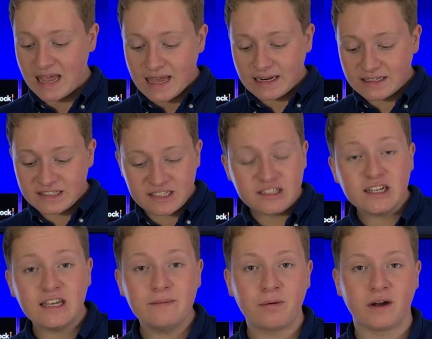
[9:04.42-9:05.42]
It has
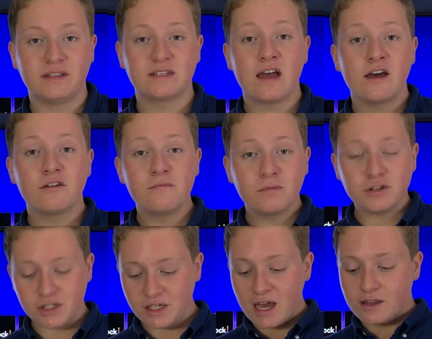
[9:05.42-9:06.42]
sticky buttons. They're
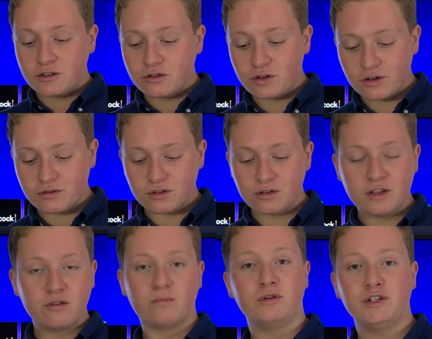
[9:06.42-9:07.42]
mushy. The triggers are
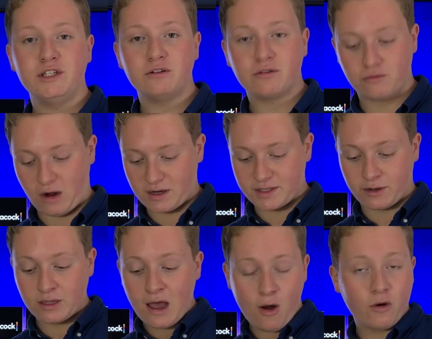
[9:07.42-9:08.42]
either mushy or they're rock
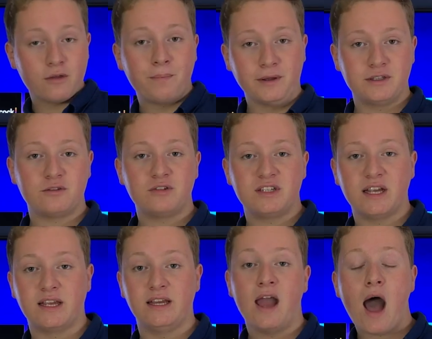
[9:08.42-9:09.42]
solid, or the buttons are
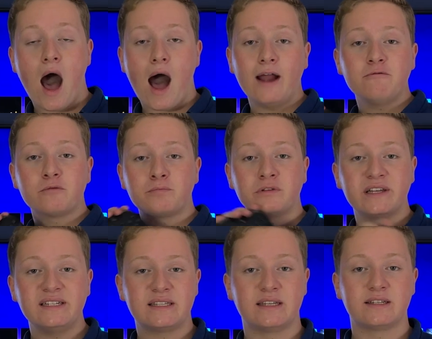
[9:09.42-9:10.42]
sticky. I
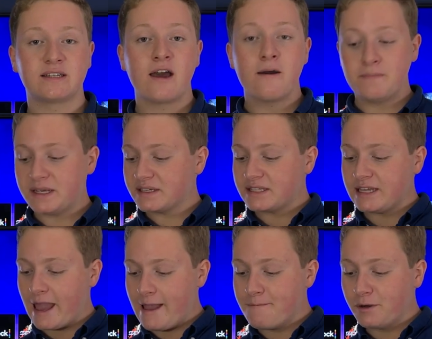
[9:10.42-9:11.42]
replaced this because the
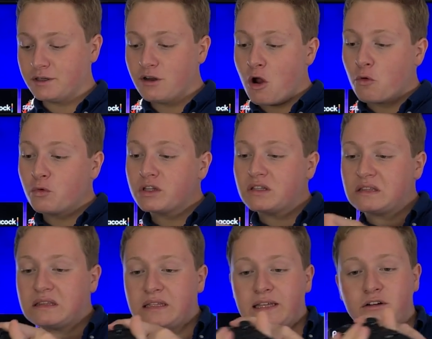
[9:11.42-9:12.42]
A button would
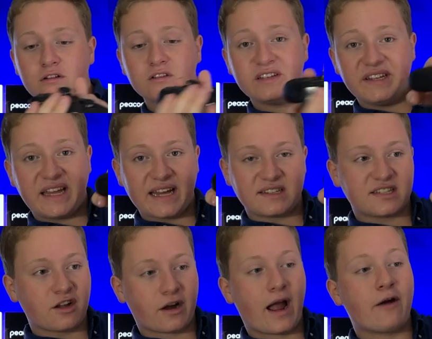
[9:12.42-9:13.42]
literally get
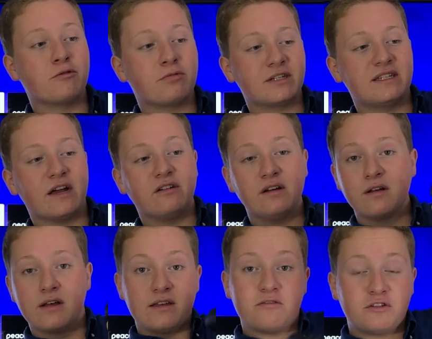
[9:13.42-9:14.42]
stuck. I would press it down,
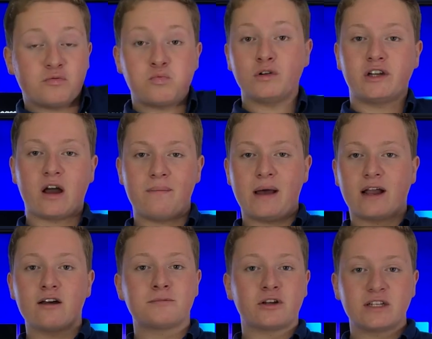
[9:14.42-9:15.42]
it just wouldn't come back
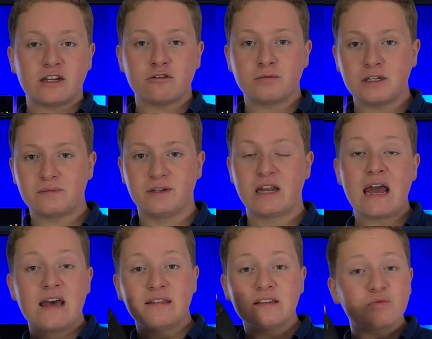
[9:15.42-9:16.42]
up, so I had to get a replacement.
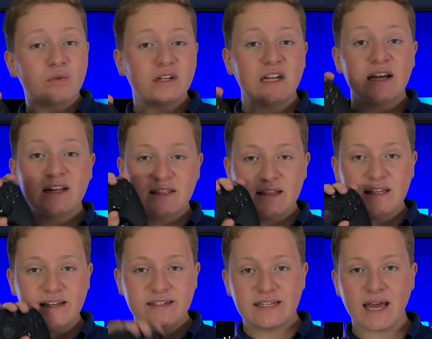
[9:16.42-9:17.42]
This one did the
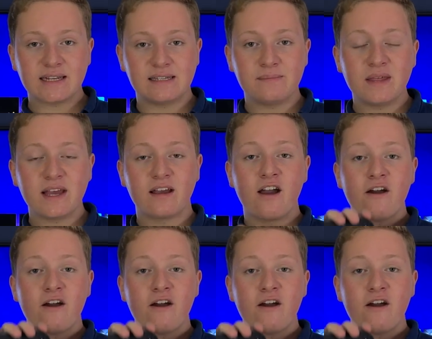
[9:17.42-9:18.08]
exact same thing.